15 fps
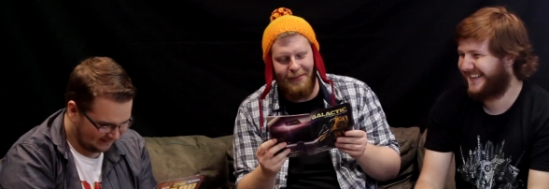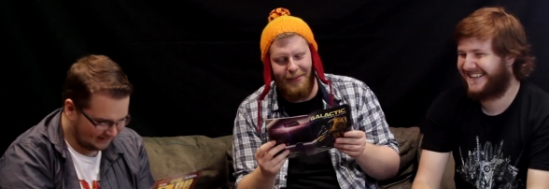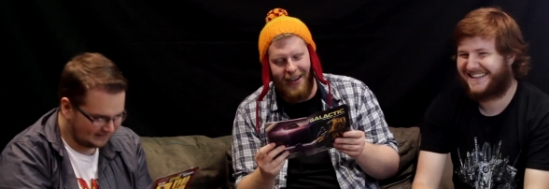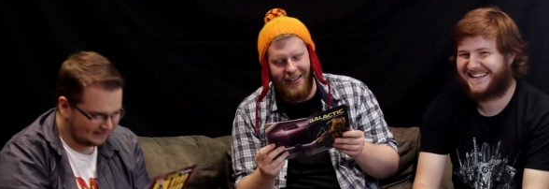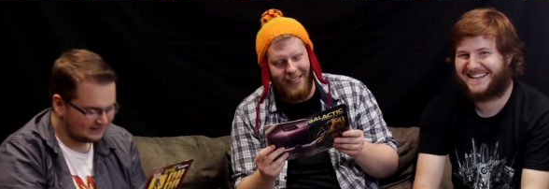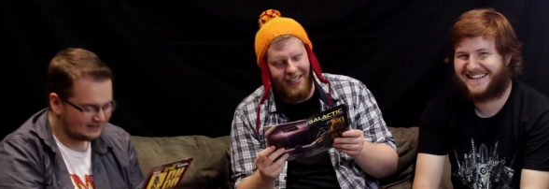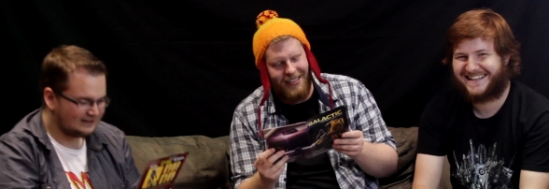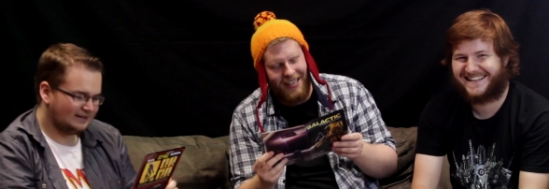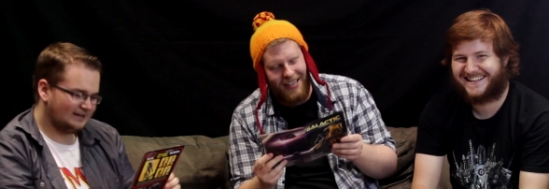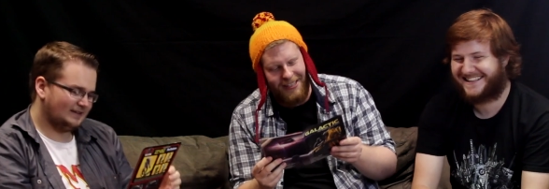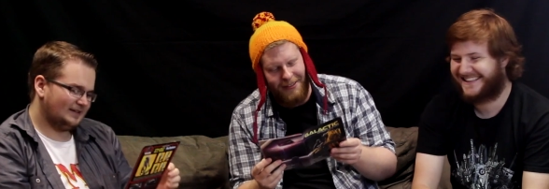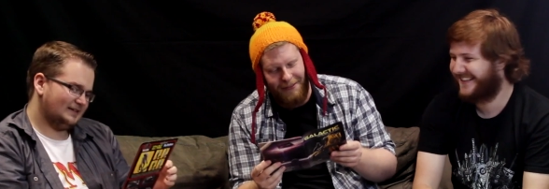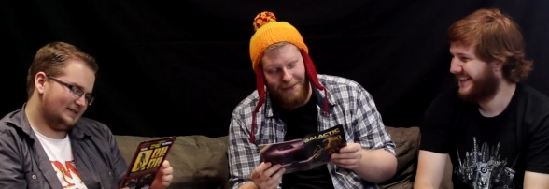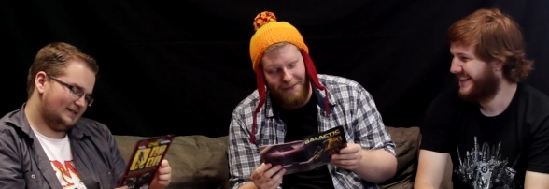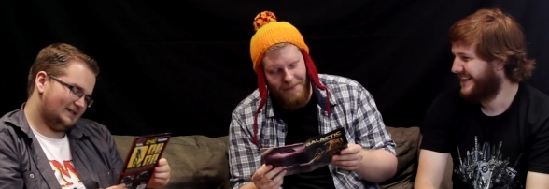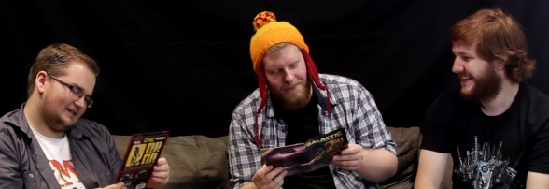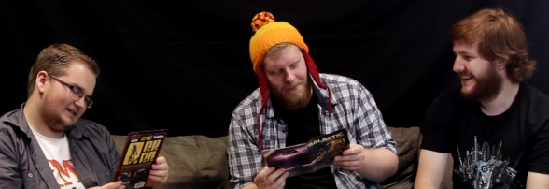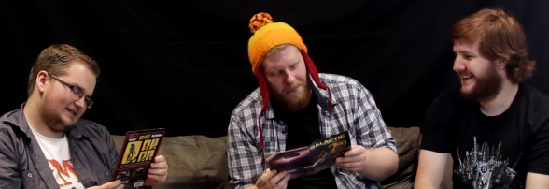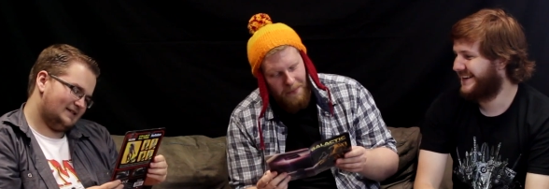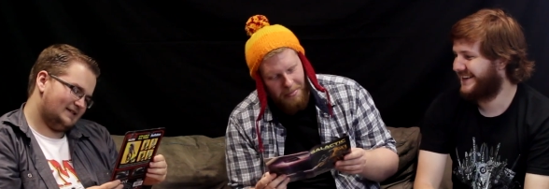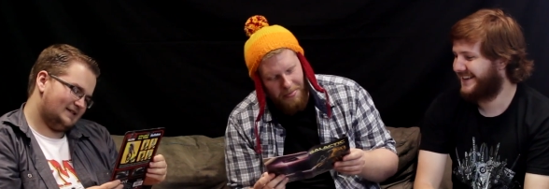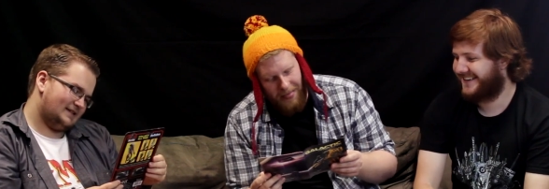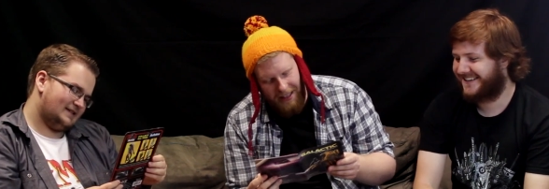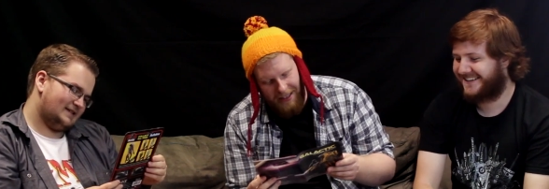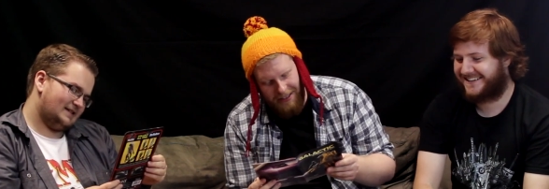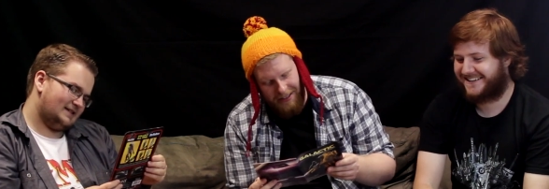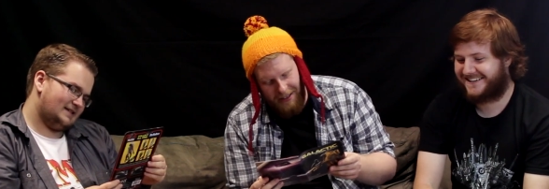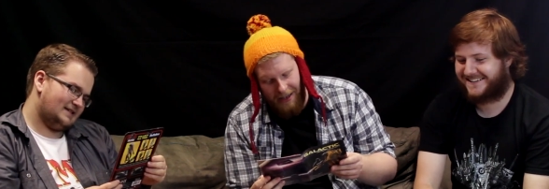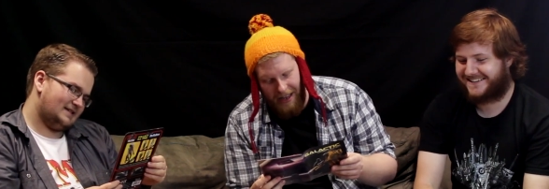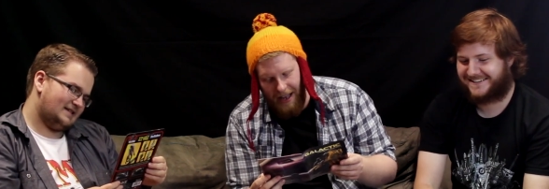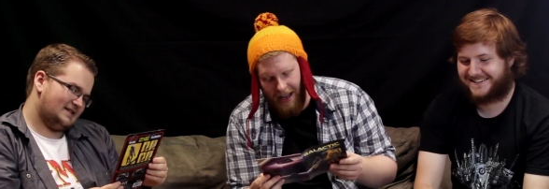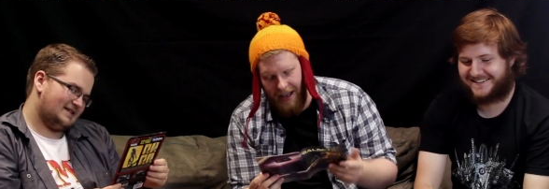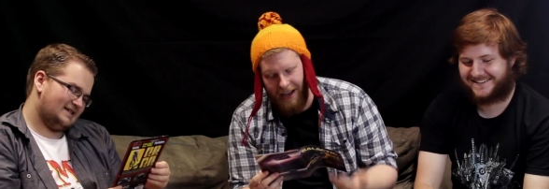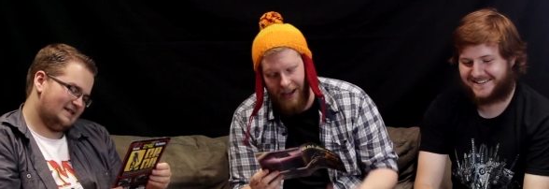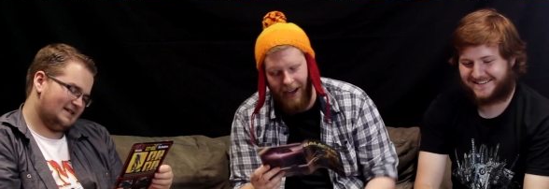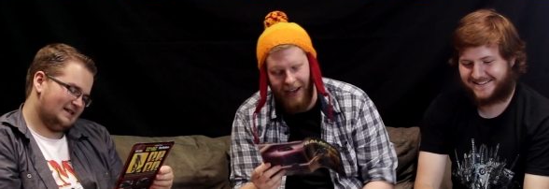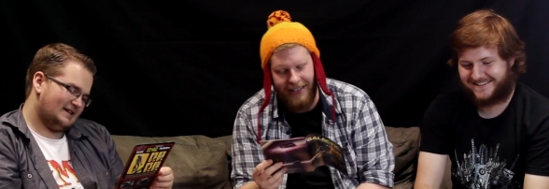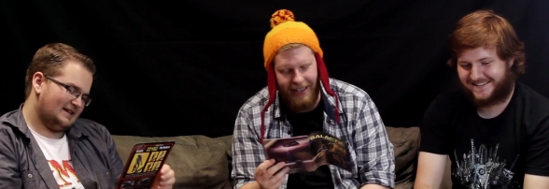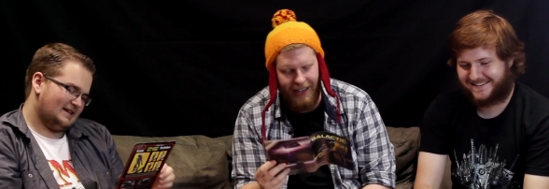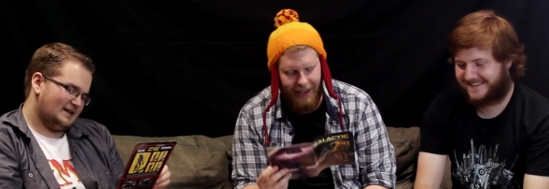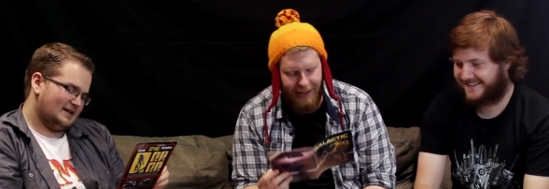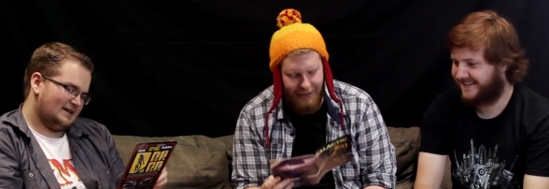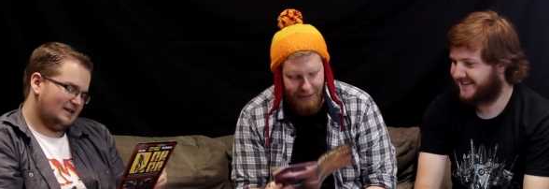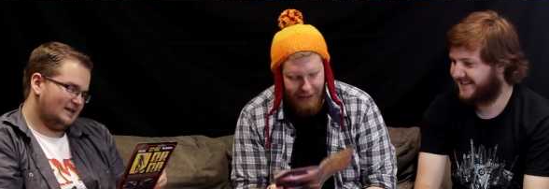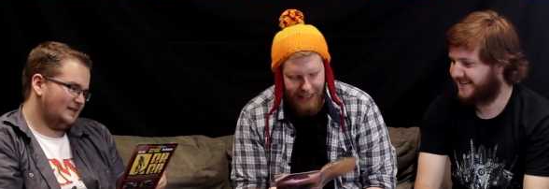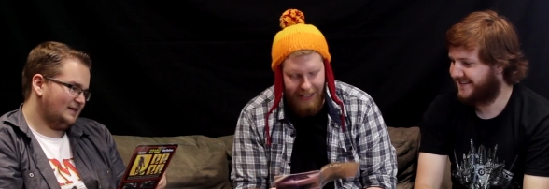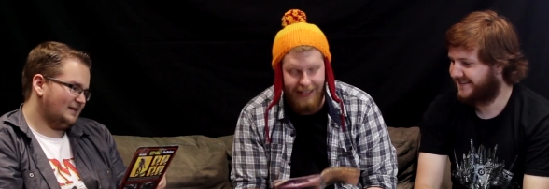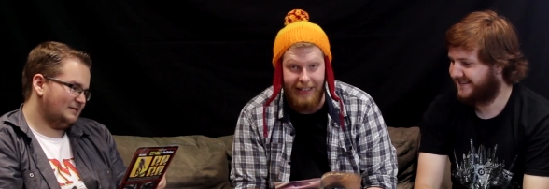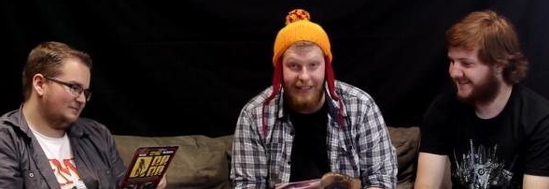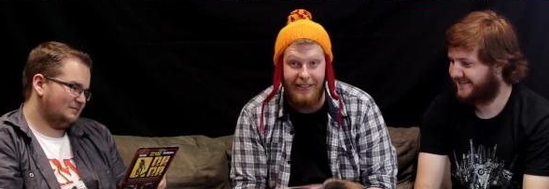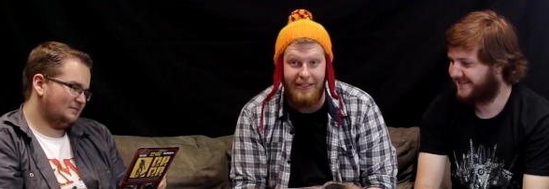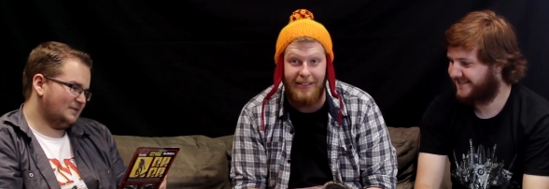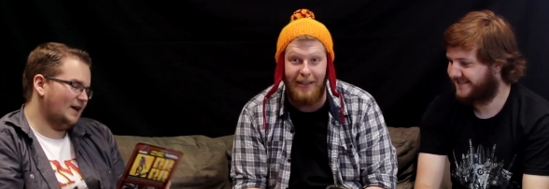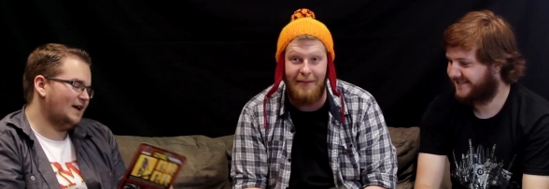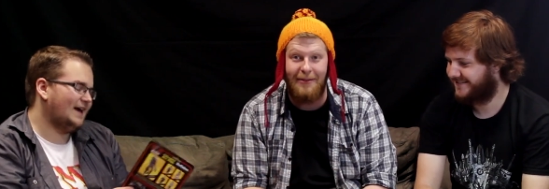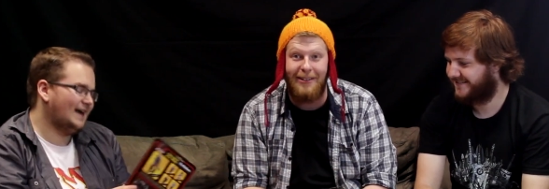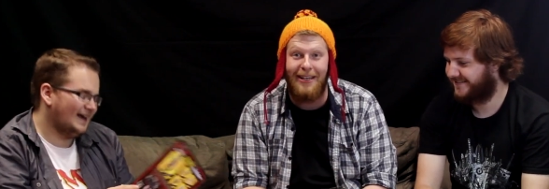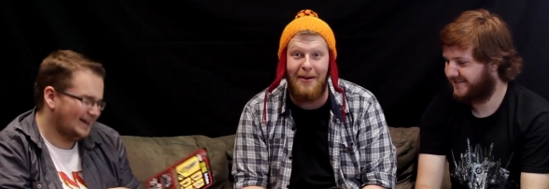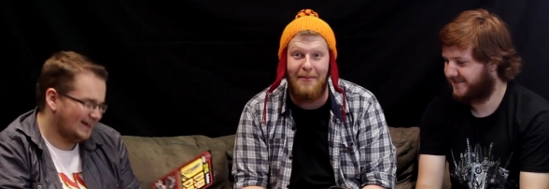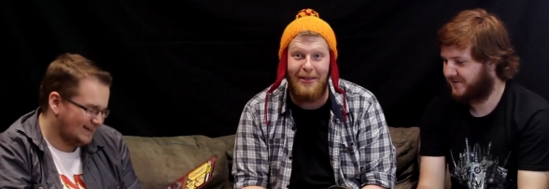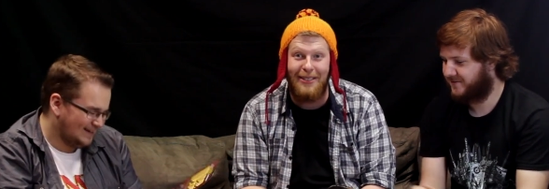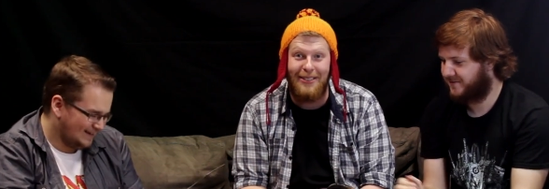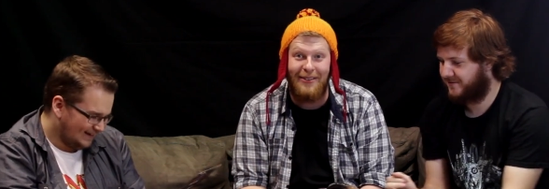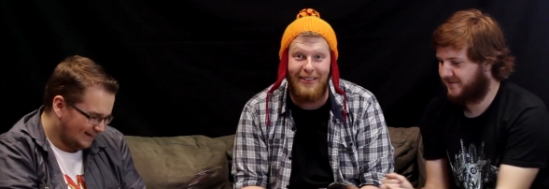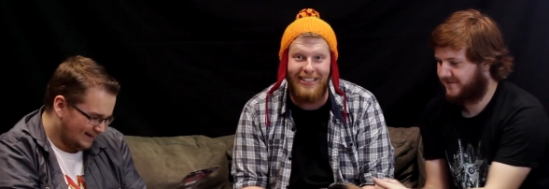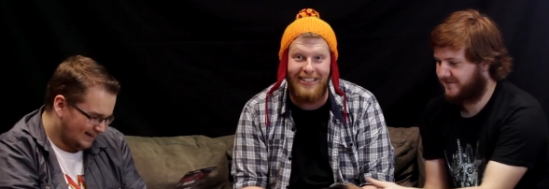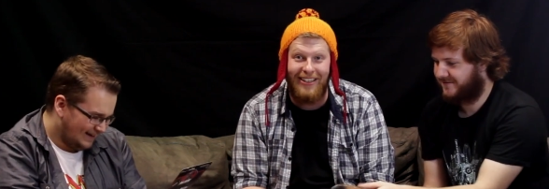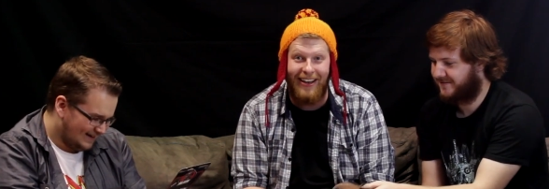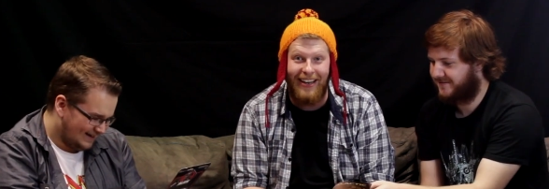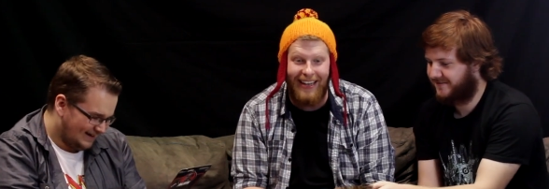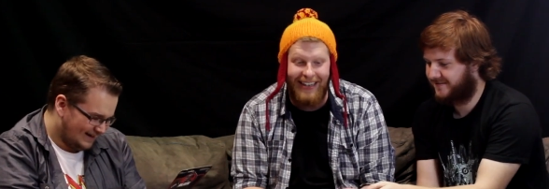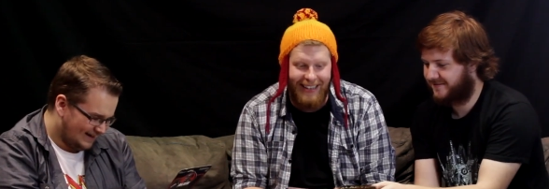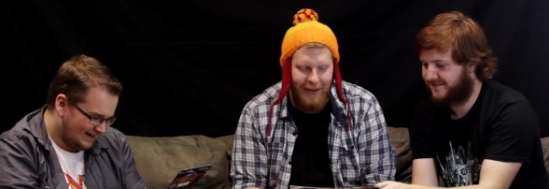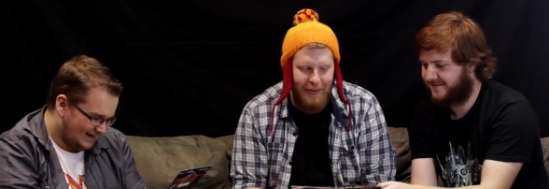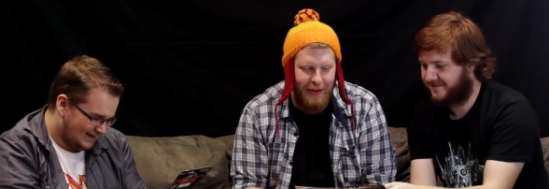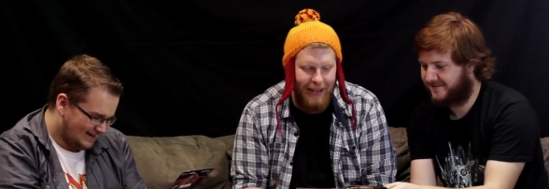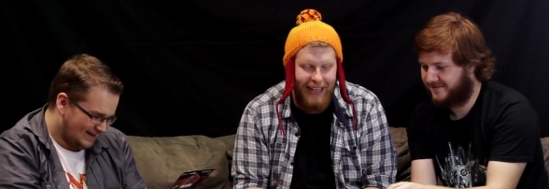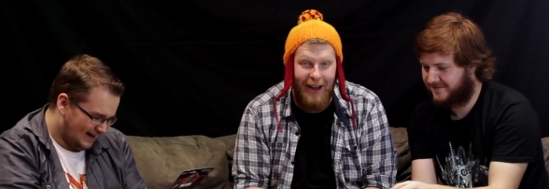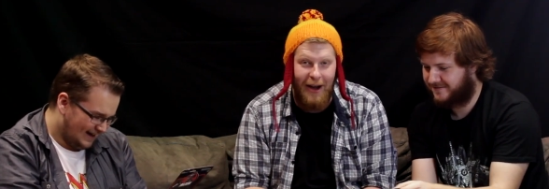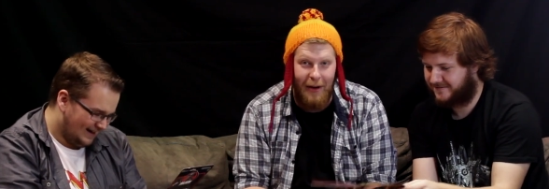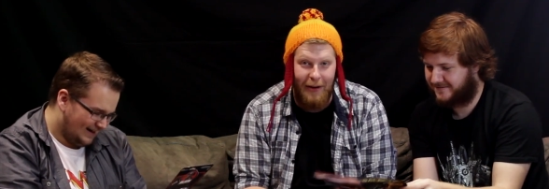Speaker 1: and fantasies of, uh, I can't read this. I'm a little bit too excited and I want to get